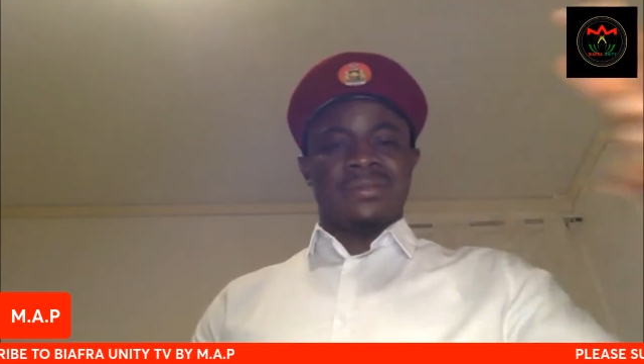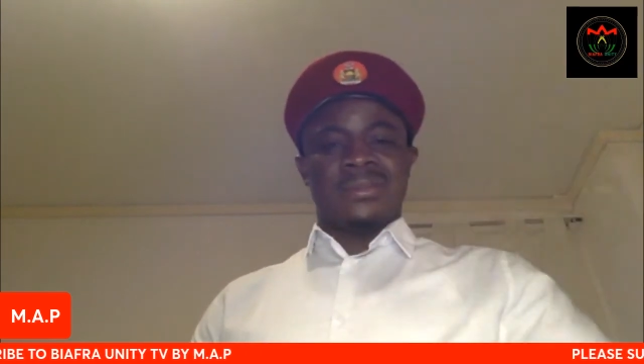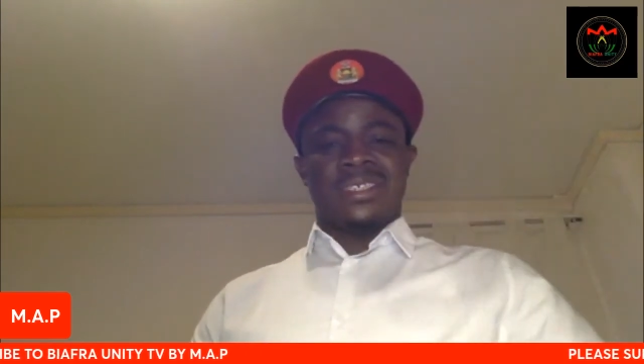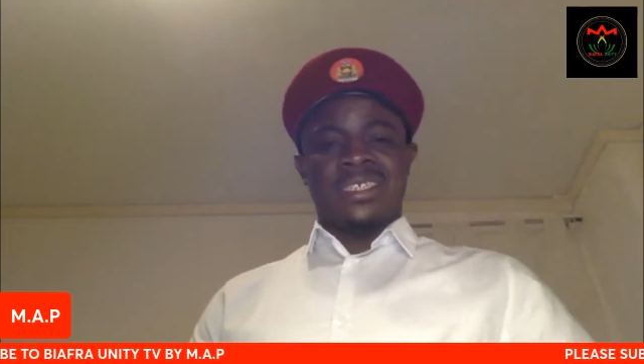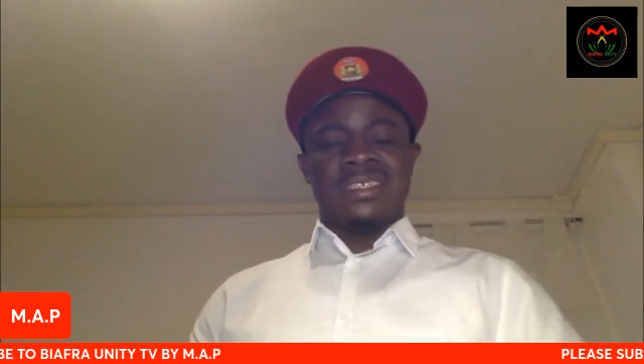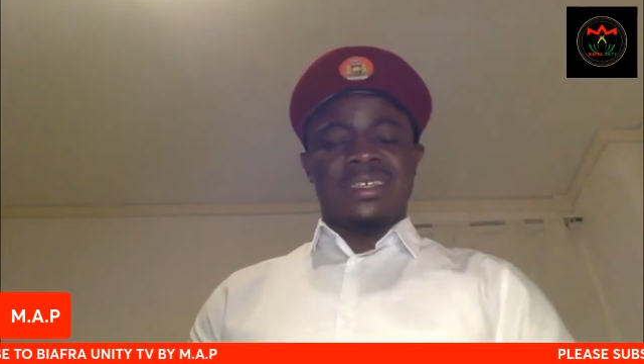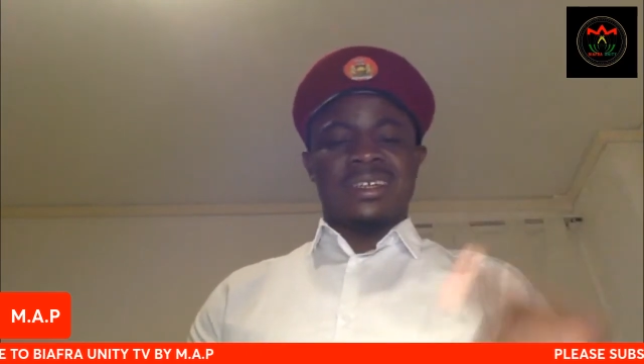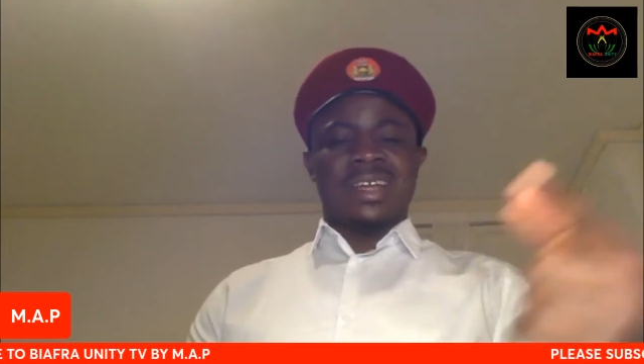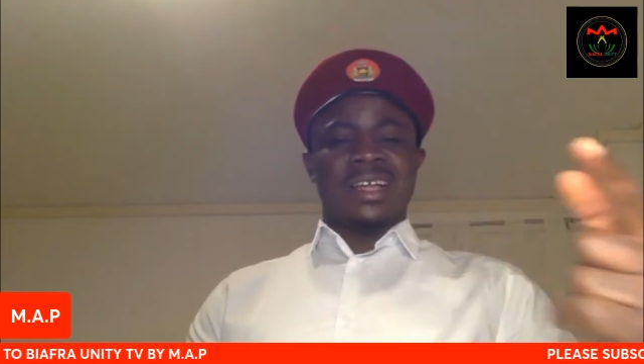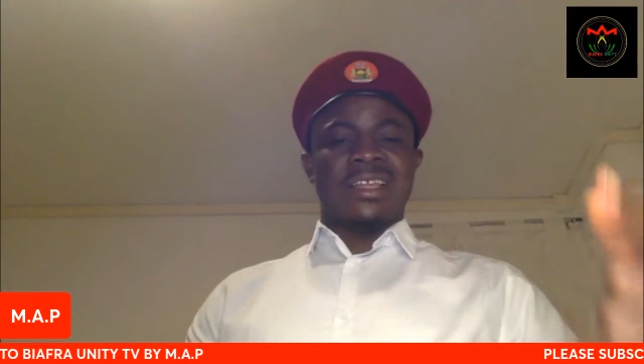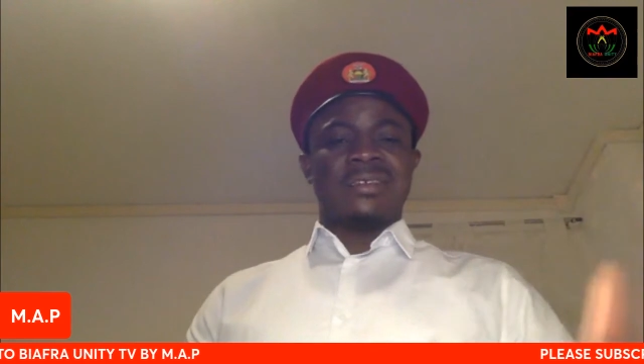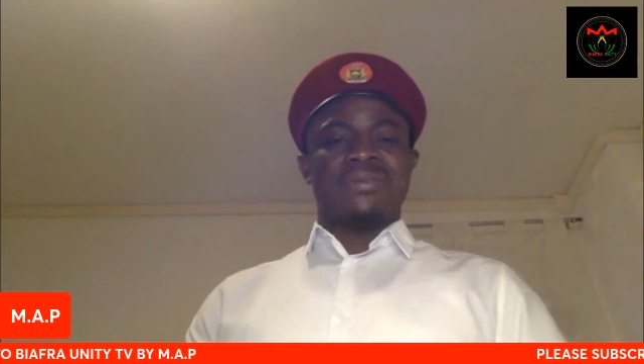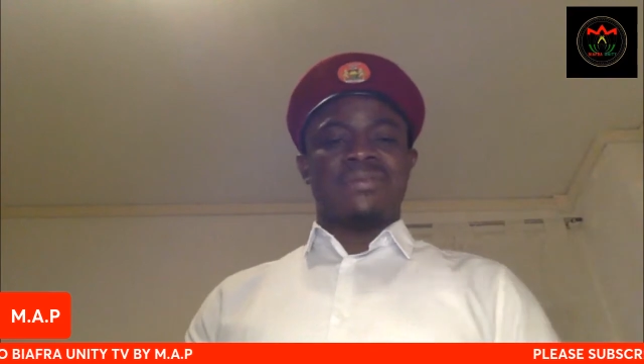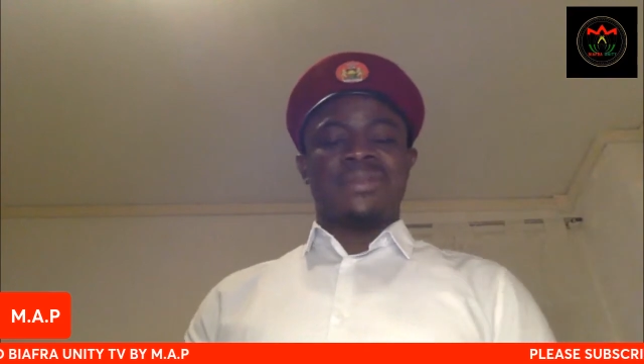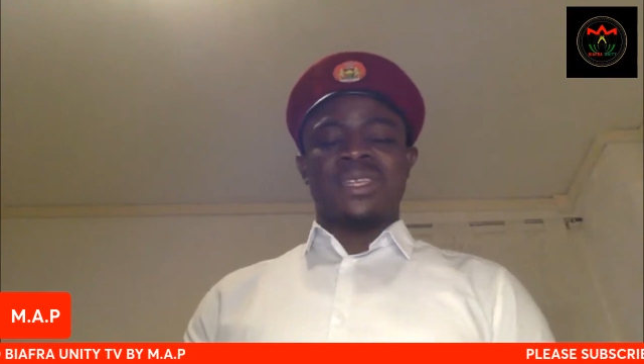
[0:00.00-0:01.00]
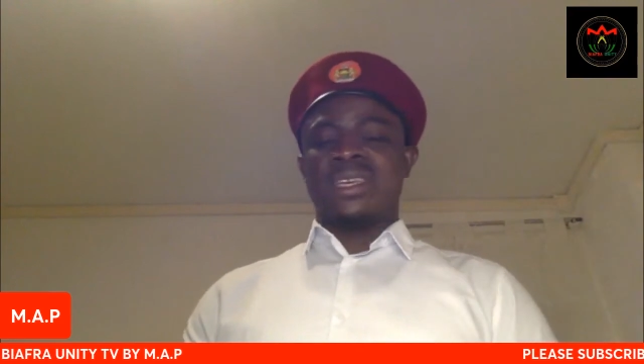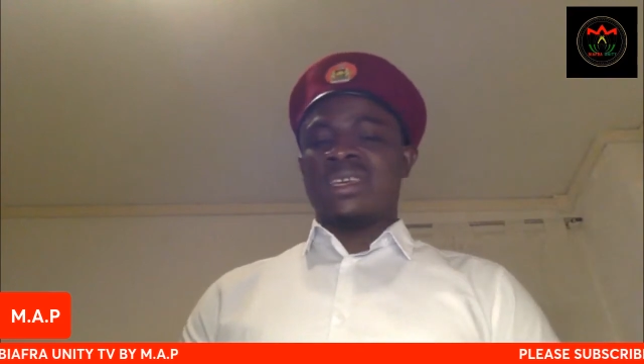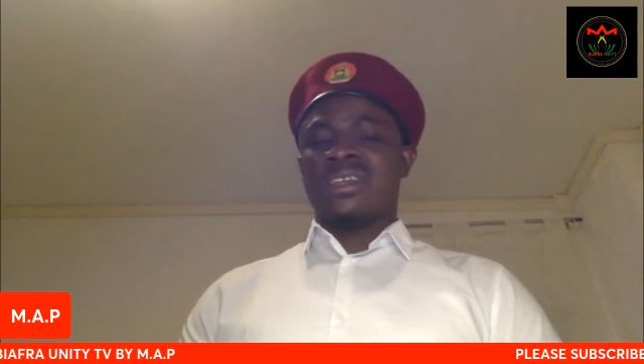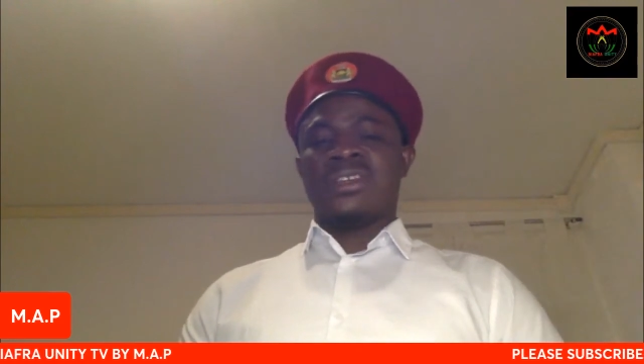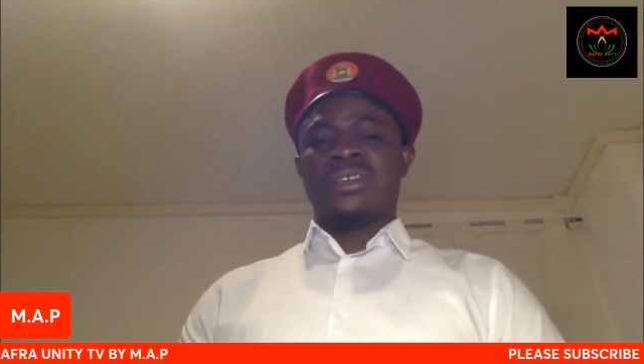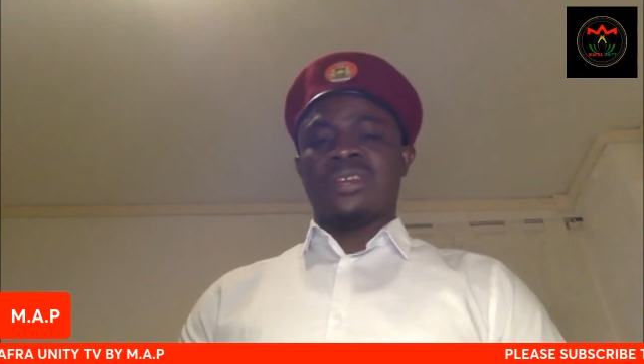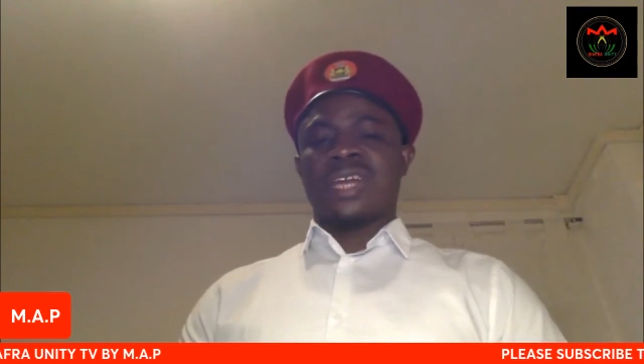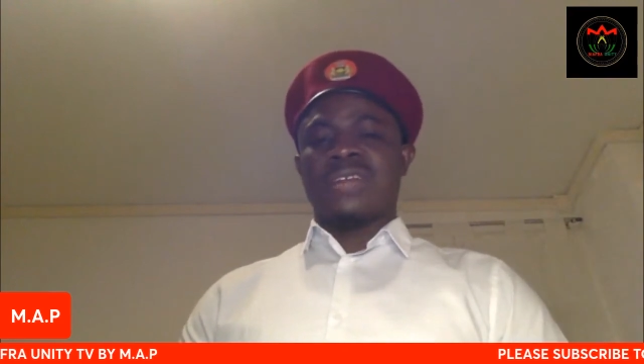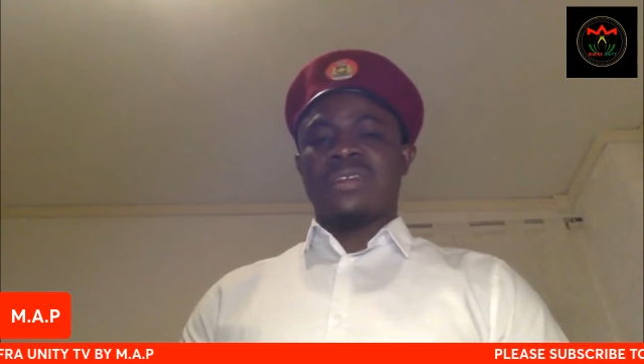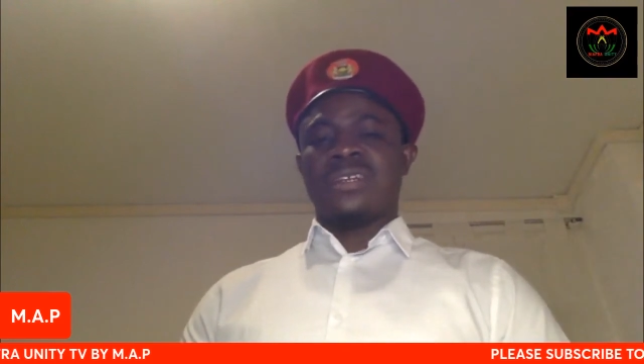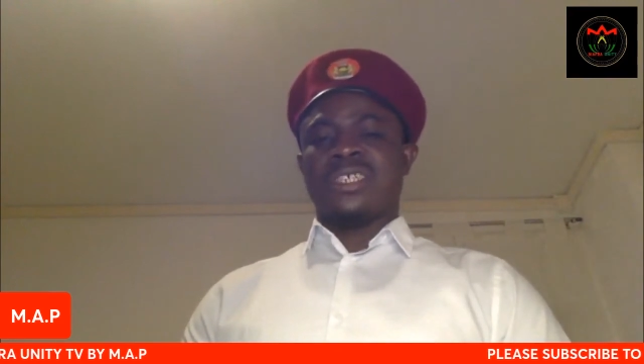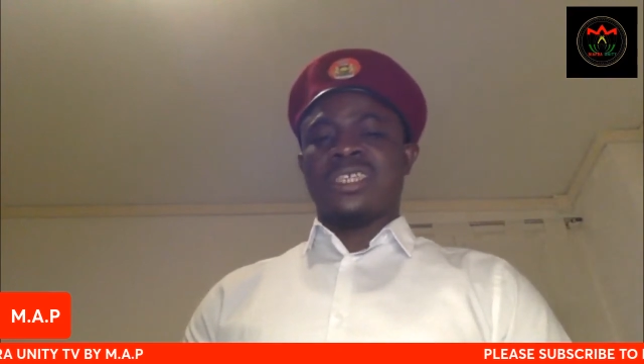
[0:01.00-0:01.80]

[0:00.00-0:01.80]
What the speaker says: generally. You cannot